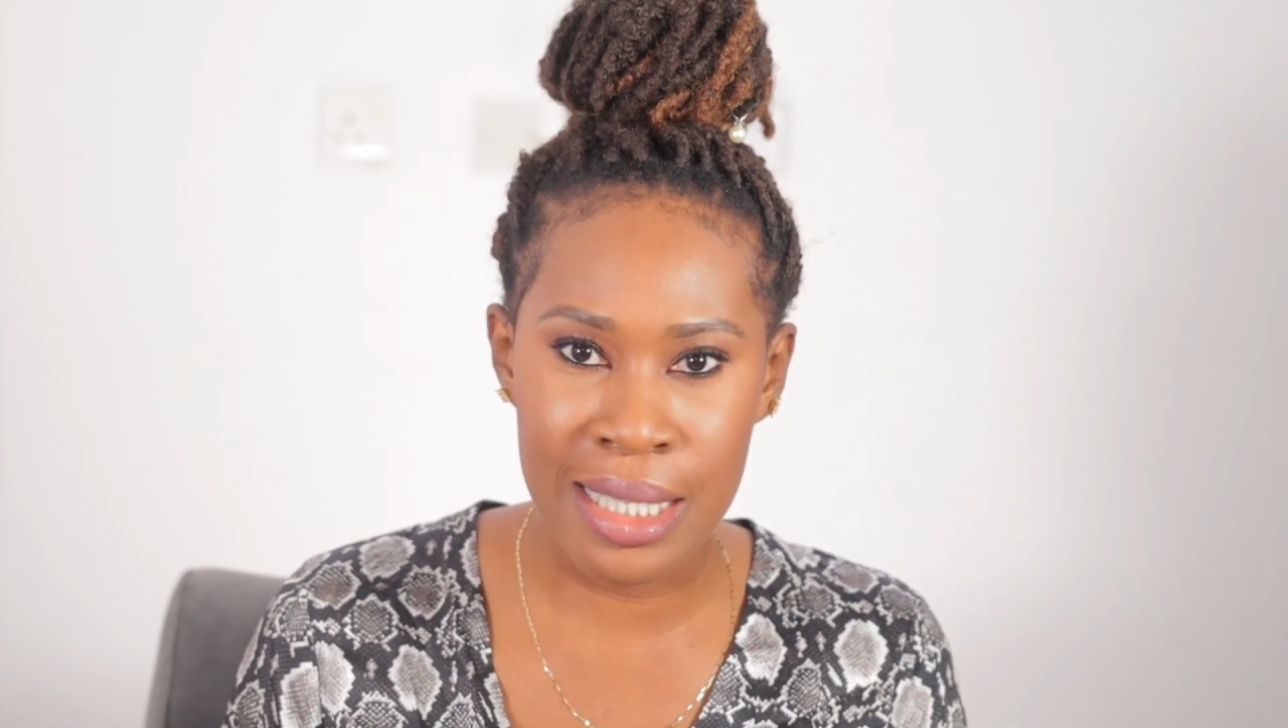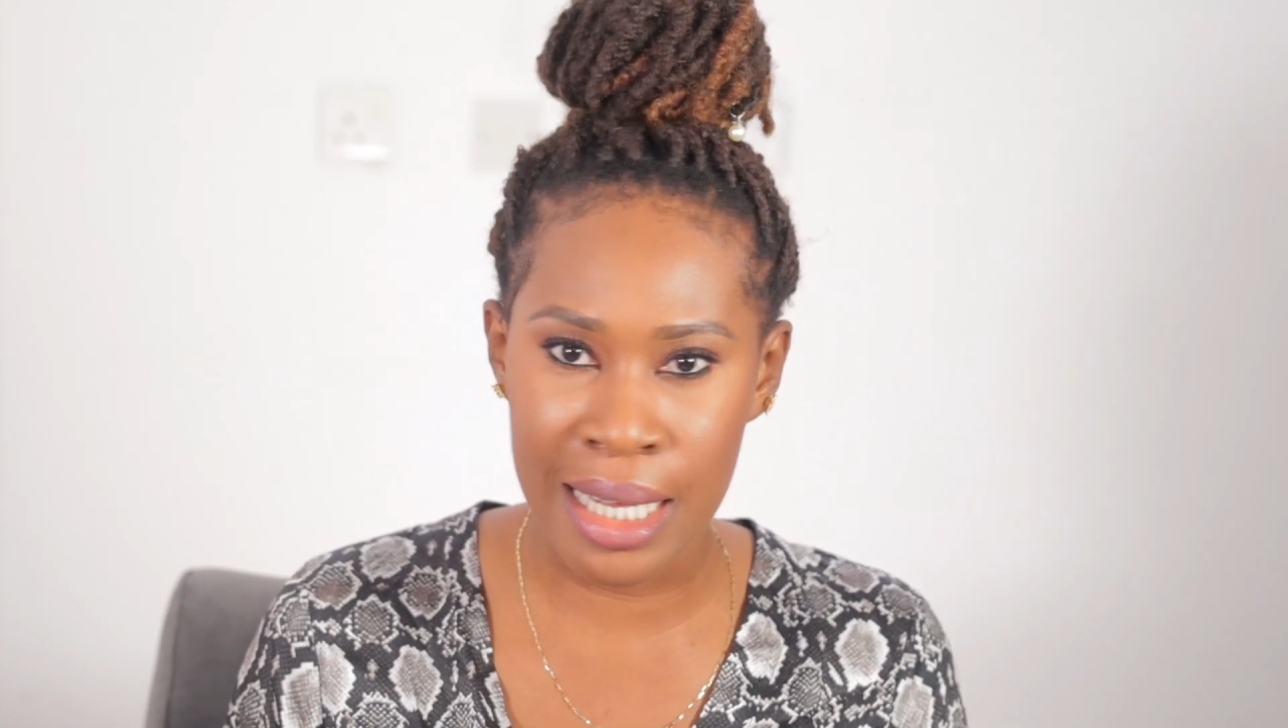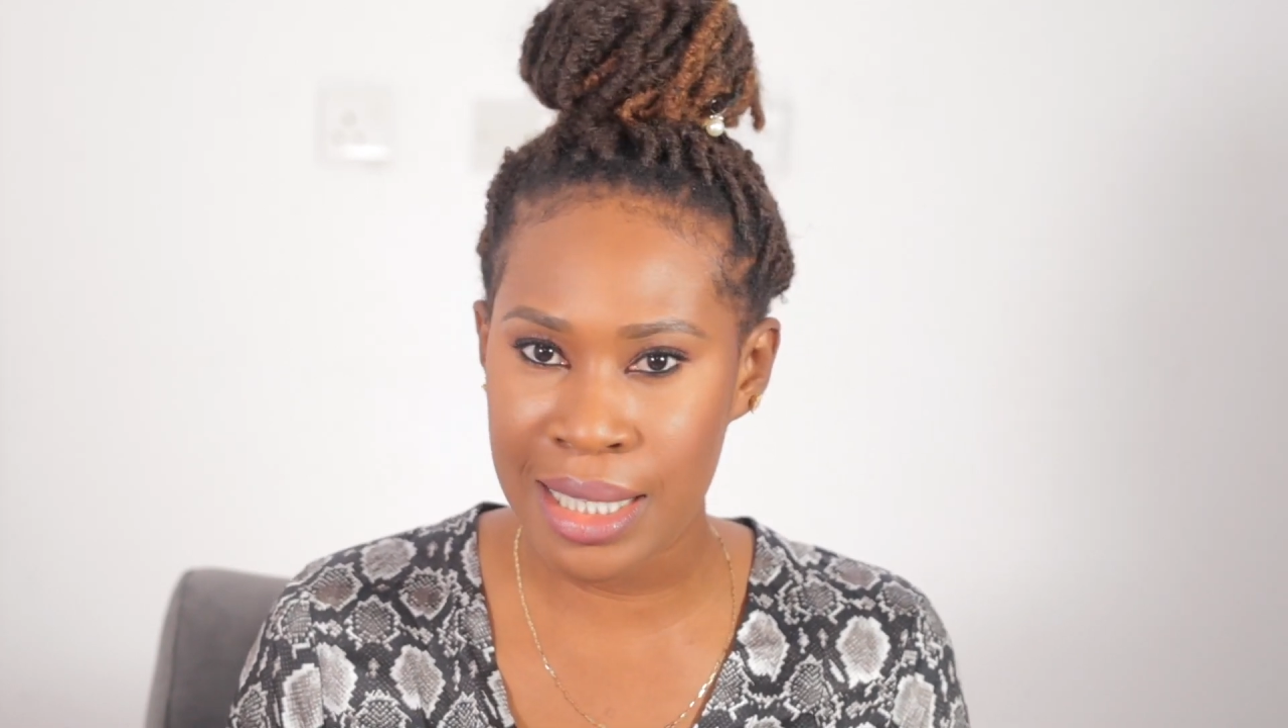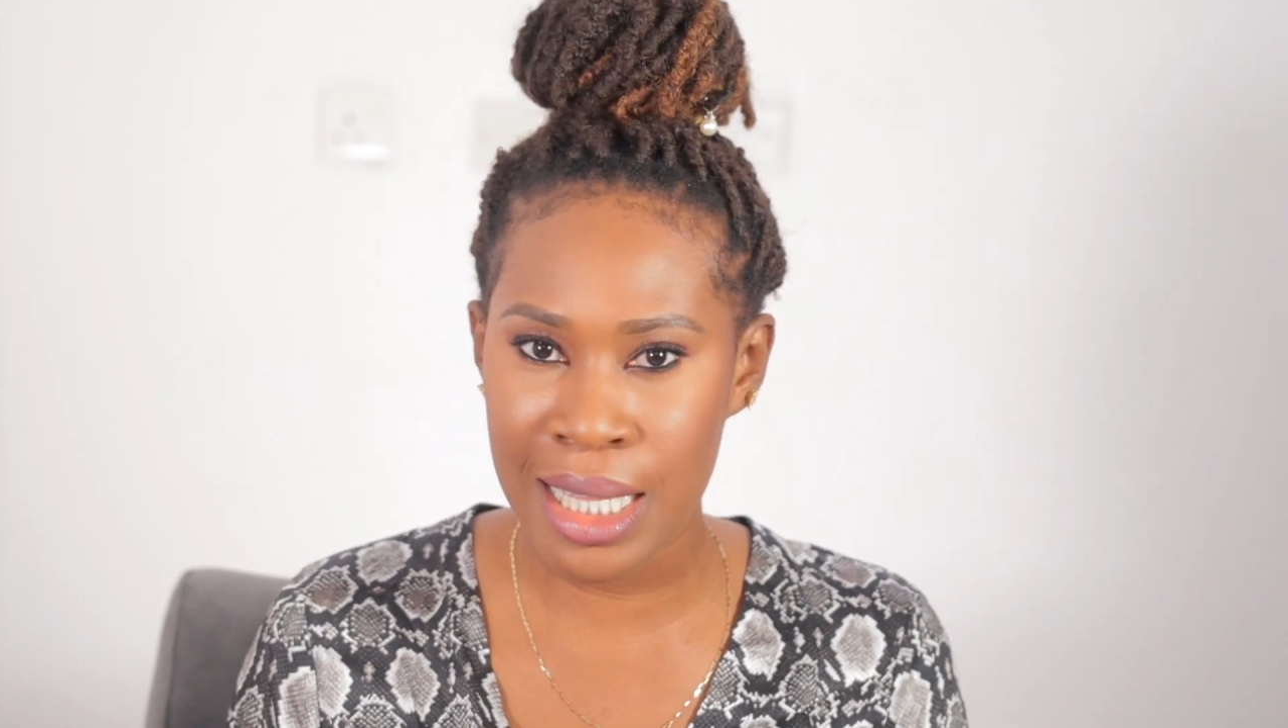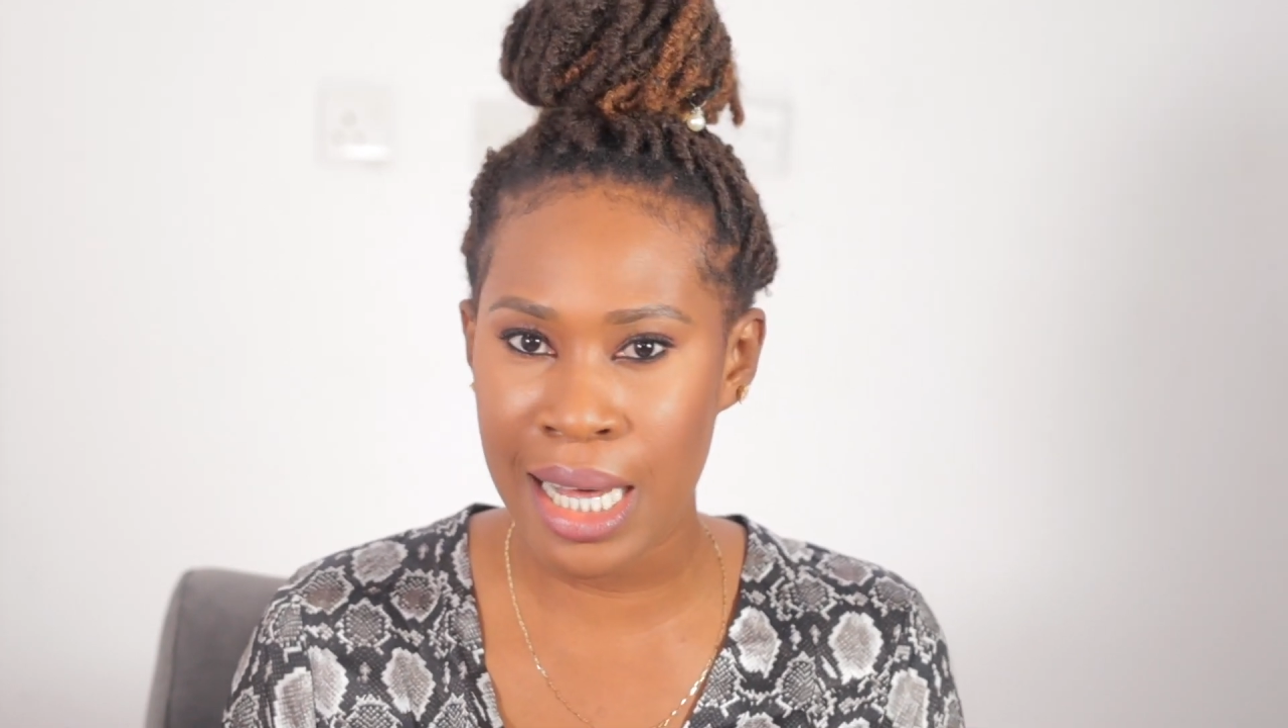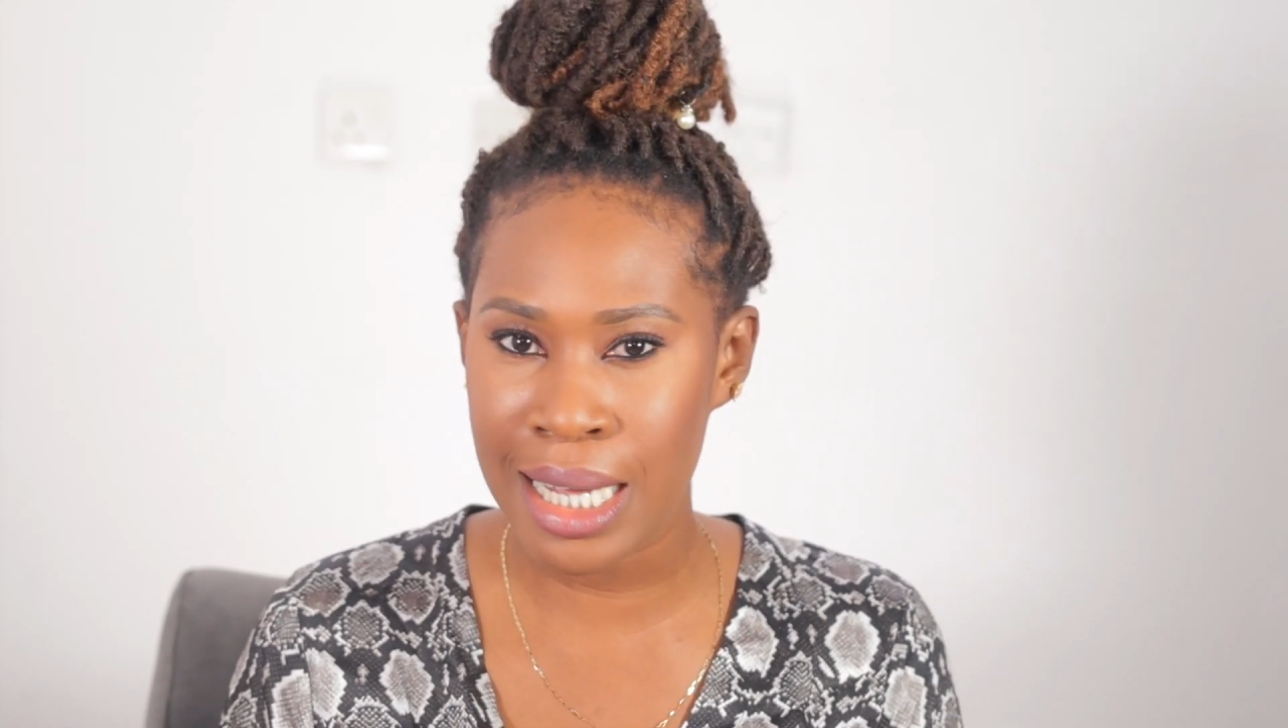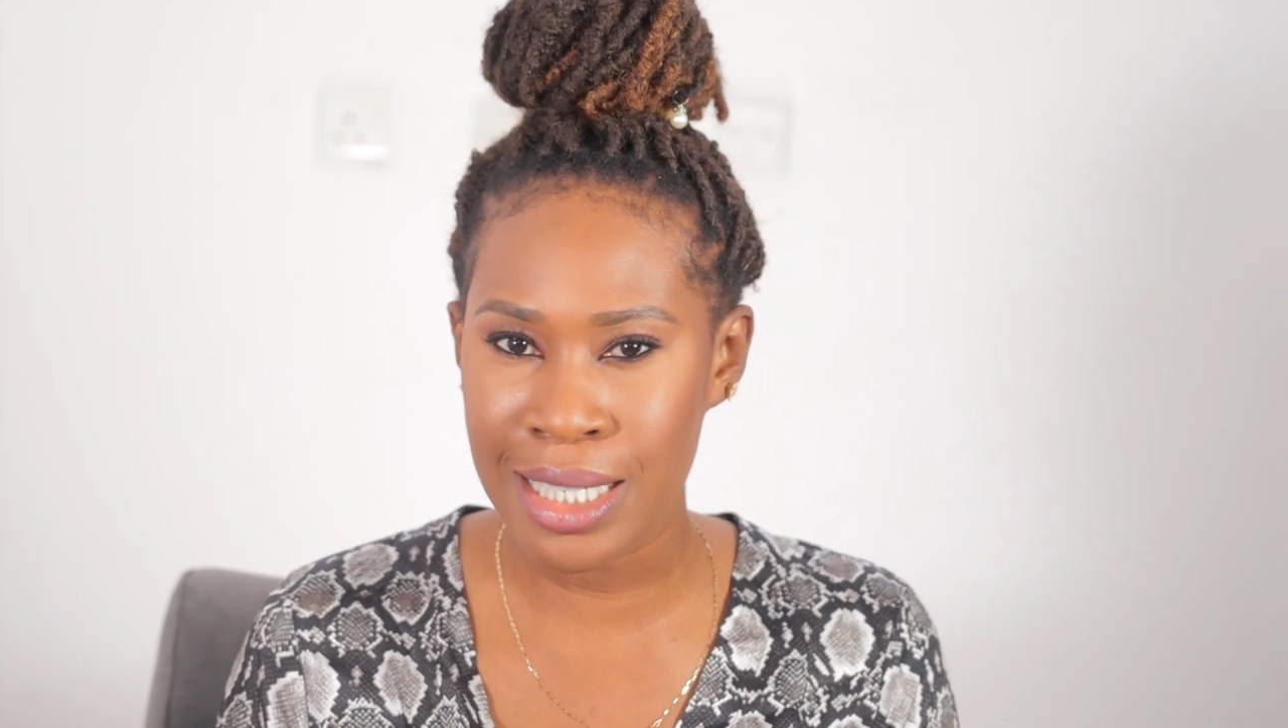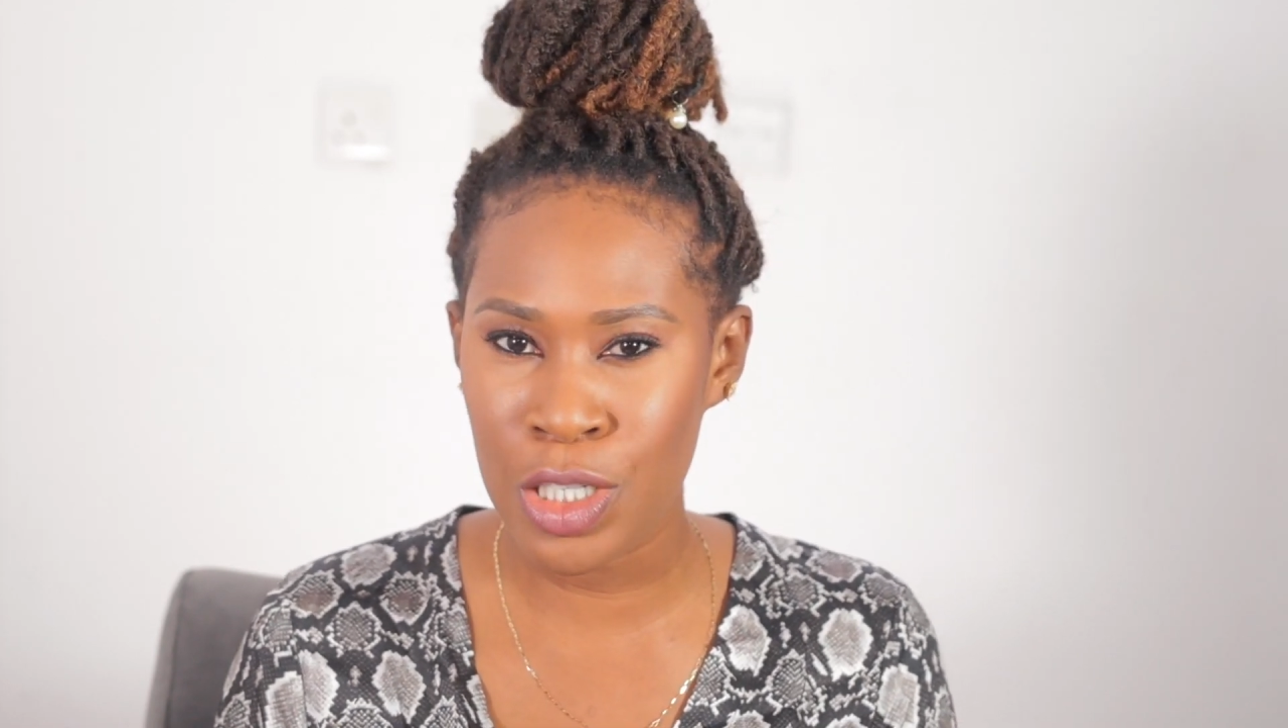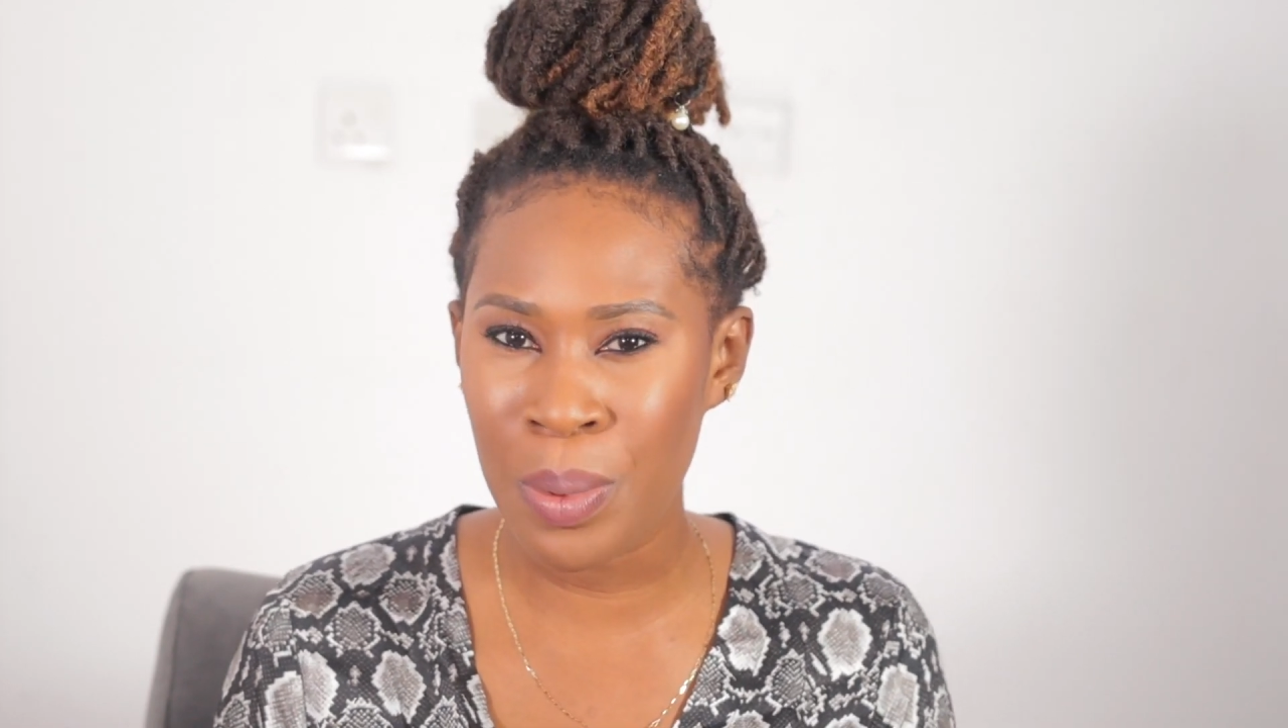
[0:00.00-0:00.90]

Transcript: salicylic acid,